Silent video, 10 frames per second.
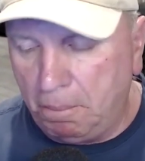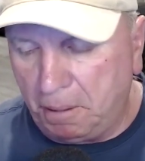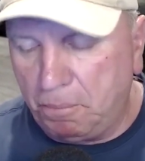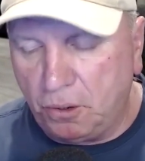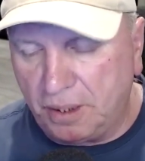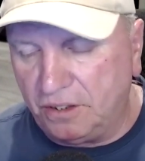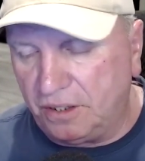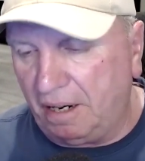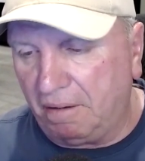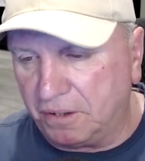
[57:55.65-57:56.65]
be put in
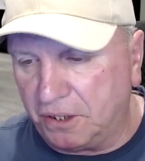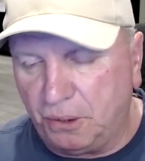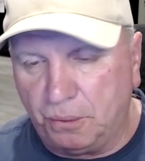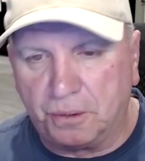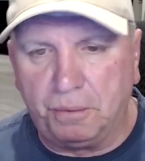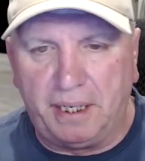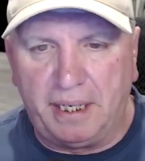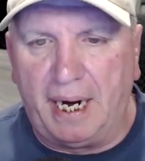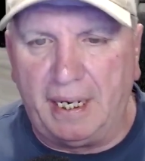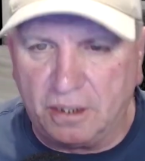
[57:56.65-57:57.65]
jail for two or three
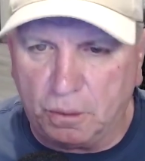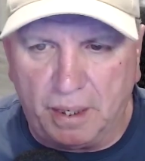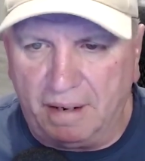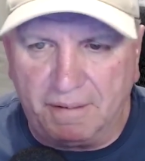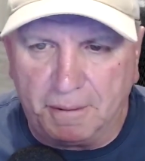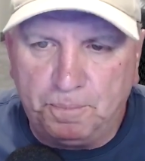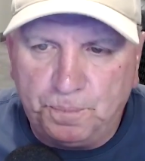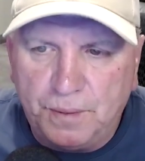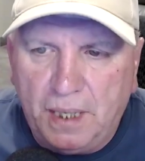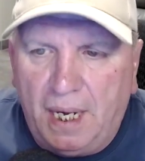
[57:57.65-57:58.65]
days or whatever?
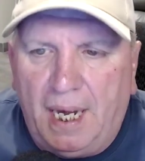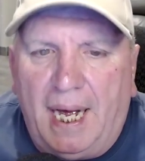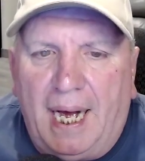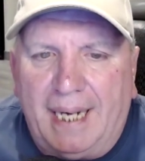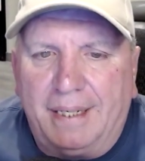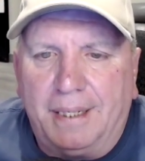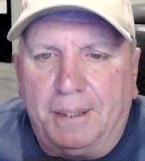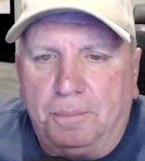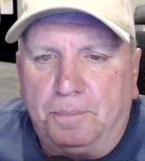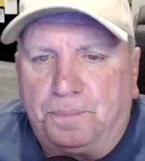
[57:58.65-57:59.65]
I don't
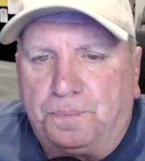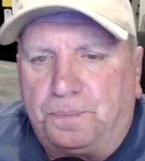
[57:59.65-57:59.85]
know.